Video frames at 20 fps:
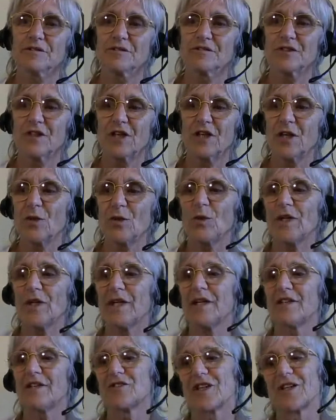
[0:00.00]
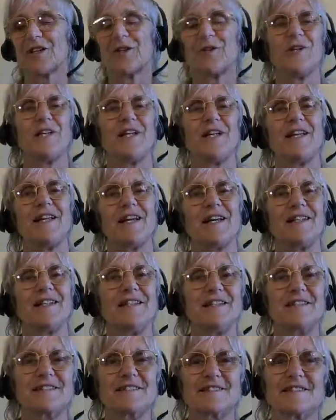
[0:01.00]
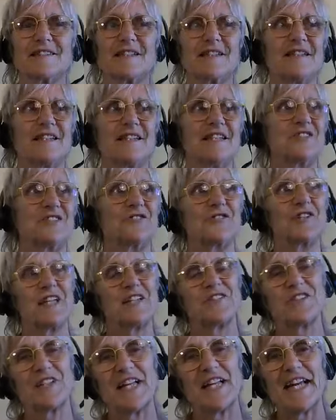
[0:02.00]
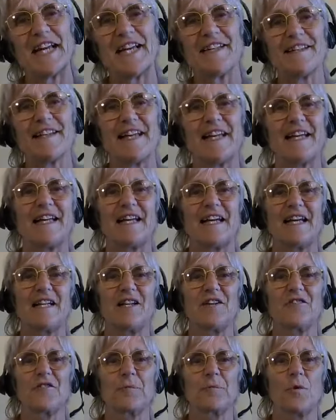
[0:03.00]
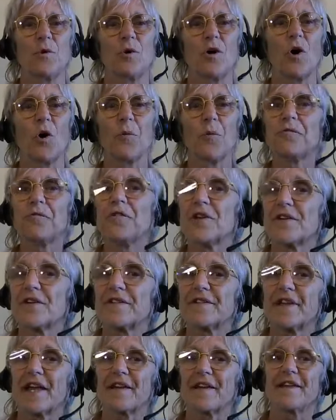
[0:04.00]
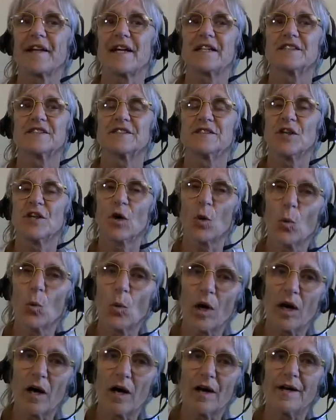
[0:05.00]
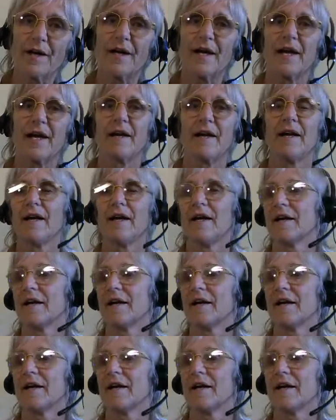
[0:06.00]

slowly, slowly that it's it's resonating and it's more obvious that there's no one and